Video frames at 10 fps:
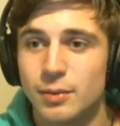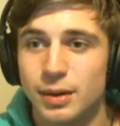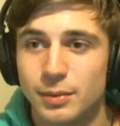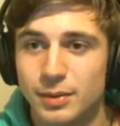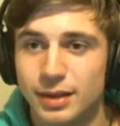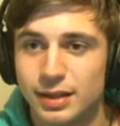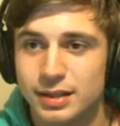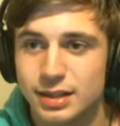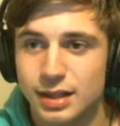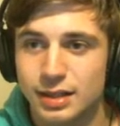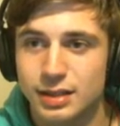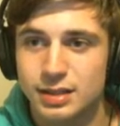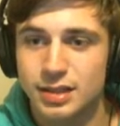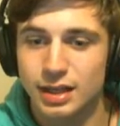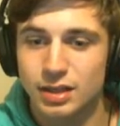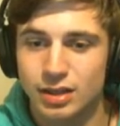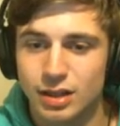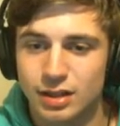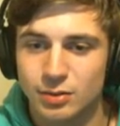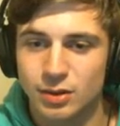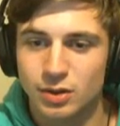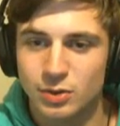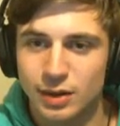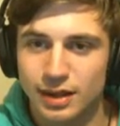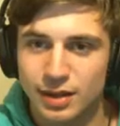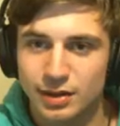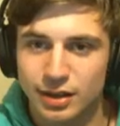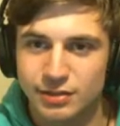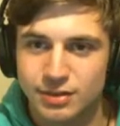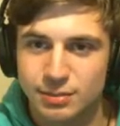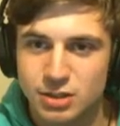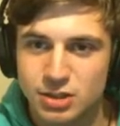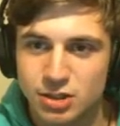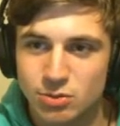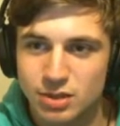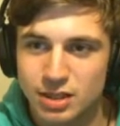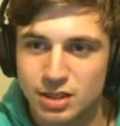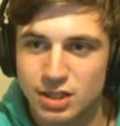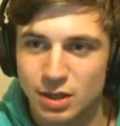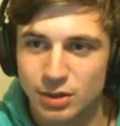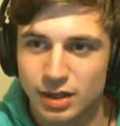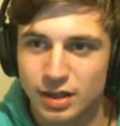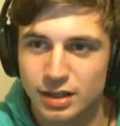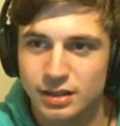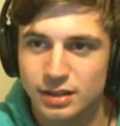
Wait. Let's take a look real quick. I have something juicy to show y'all.